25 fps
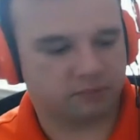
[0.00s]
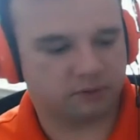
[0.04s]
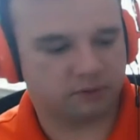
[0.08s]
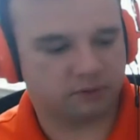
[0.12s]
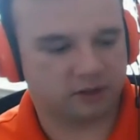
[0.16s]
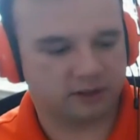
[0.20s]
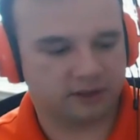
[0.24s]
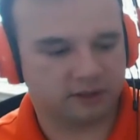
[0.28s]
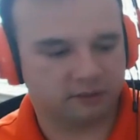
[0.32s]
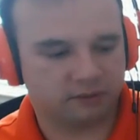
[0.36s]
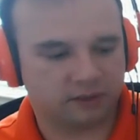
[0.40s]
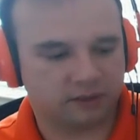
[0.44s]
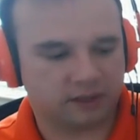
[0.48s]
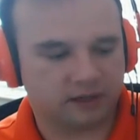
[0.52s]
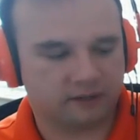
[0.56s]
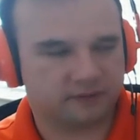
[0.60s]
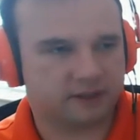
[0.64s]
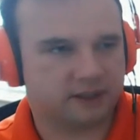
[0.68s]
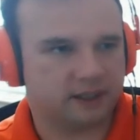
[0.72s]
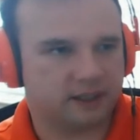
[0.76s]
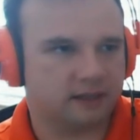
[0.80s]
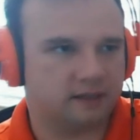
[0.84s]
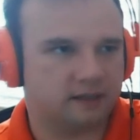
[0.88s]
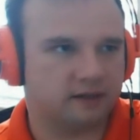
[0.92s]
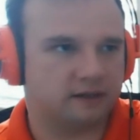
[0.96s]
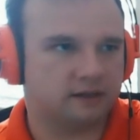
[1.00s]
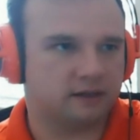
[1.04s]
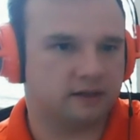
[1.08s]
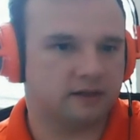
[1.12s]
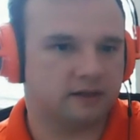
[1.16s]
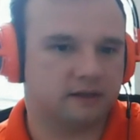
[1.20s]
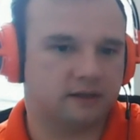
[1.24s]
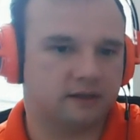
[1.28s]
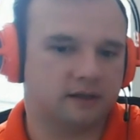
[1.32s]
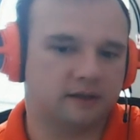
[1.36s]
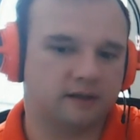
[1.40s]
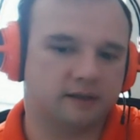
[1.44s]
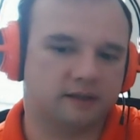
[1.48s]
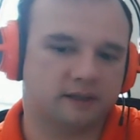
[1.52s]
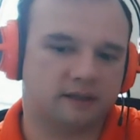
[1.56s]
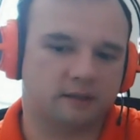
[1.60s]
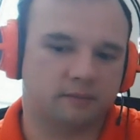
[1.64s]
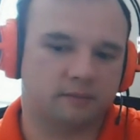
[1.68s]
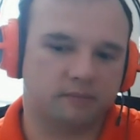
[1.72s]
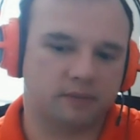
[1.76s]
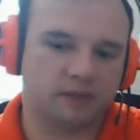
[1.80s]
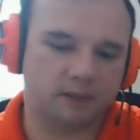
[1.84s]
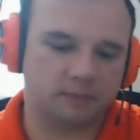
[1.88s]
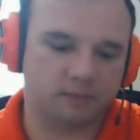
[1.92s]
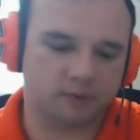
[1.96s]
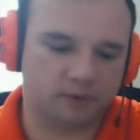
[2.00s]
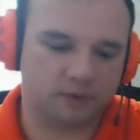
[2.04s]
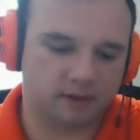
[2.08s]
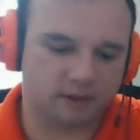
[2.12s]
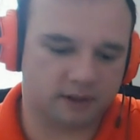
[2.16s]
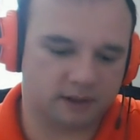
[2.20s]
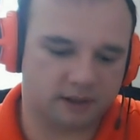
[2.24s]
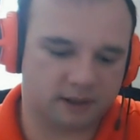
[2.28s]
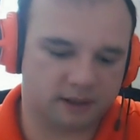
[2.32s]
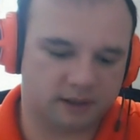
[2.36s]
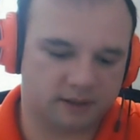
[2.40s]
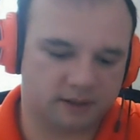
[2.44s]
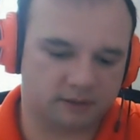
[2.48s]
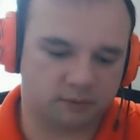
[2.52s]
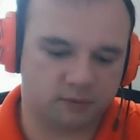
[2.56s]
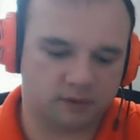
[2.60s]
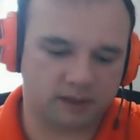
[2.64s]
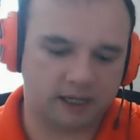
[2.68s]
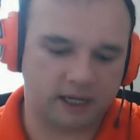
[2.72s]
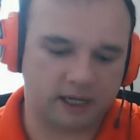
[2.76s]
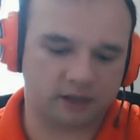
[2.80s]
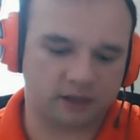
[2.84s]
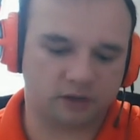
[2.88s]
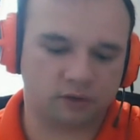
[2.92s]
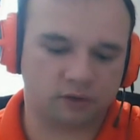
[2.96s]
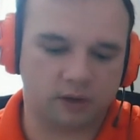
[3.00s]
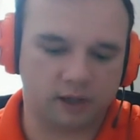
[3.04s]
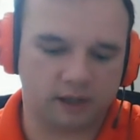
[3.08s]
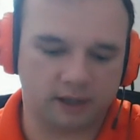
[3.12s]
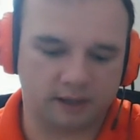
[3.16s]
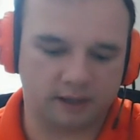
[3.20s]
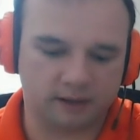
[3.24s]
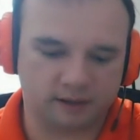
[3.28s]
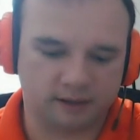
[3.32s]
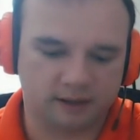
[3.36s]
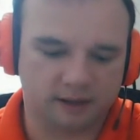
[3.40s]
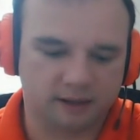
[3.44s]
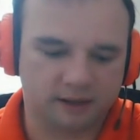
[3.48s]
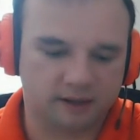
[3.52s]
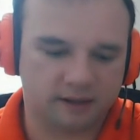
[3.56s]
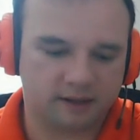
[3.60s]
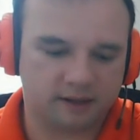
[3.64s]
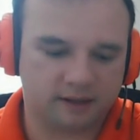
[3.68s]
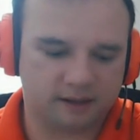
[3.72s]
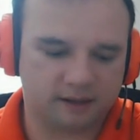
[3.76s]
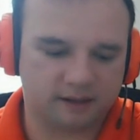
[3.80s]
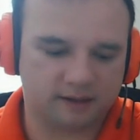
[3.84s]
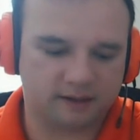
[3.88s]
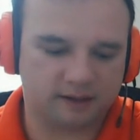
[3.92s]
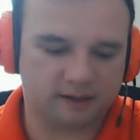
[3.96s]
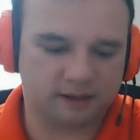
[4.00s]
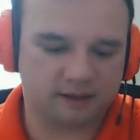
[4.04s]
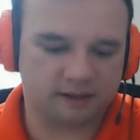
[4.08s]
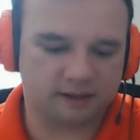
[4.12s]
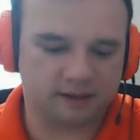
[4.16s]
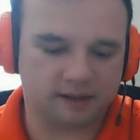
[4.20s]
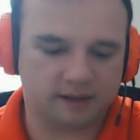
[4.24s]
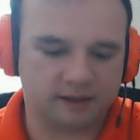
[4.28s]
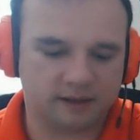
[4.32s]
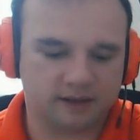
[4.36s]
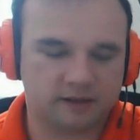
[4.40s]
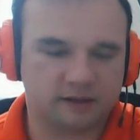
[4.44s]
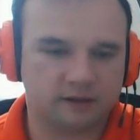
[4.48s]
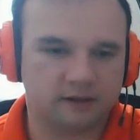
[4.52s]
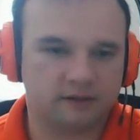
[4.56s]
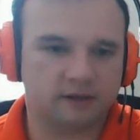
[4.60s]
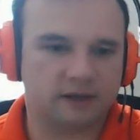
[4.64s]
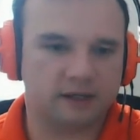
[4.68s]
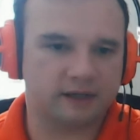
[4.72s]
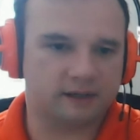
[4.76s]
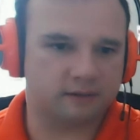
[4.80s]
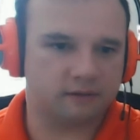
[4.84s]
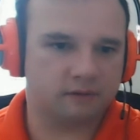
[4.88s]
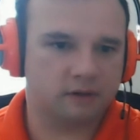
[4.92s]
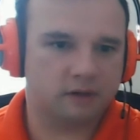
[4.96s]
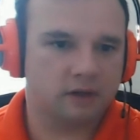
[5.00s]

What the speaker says: personally, what I've seen in some people is with that trend, they like,